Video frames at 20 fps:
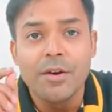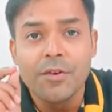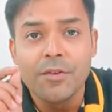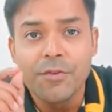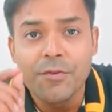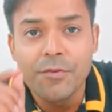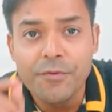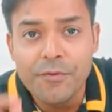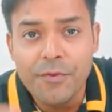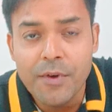
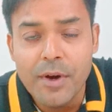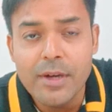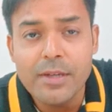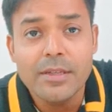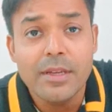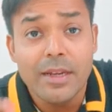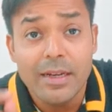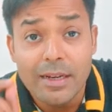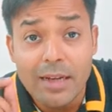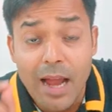For
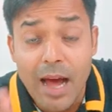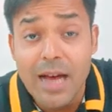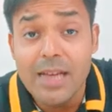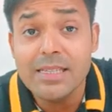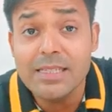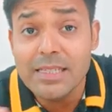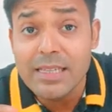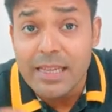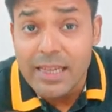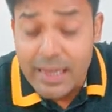
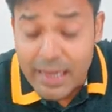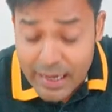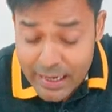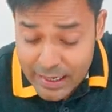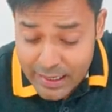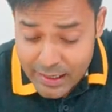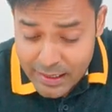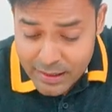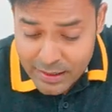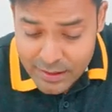last
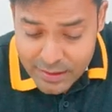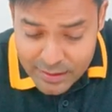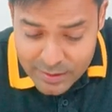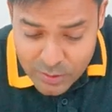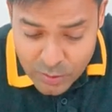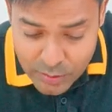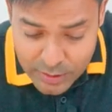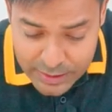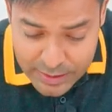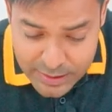in, so
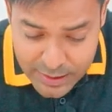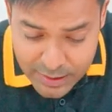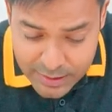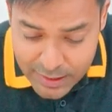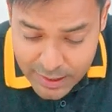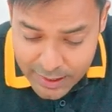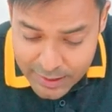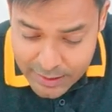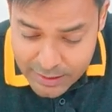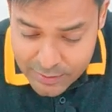these are the
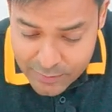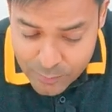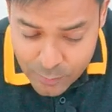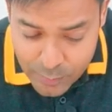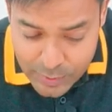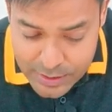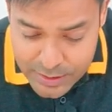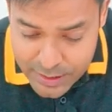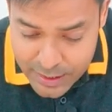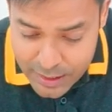items
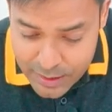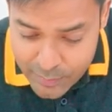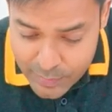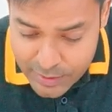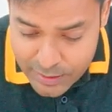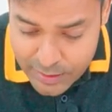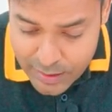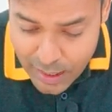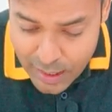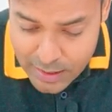which came
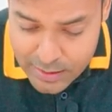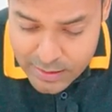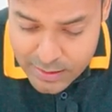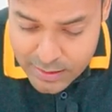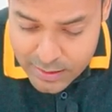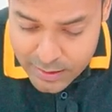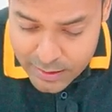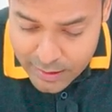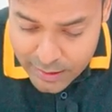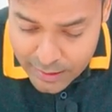in last
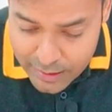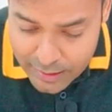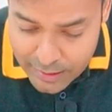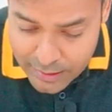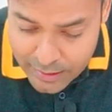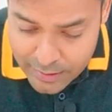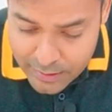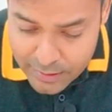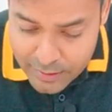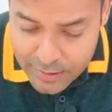in,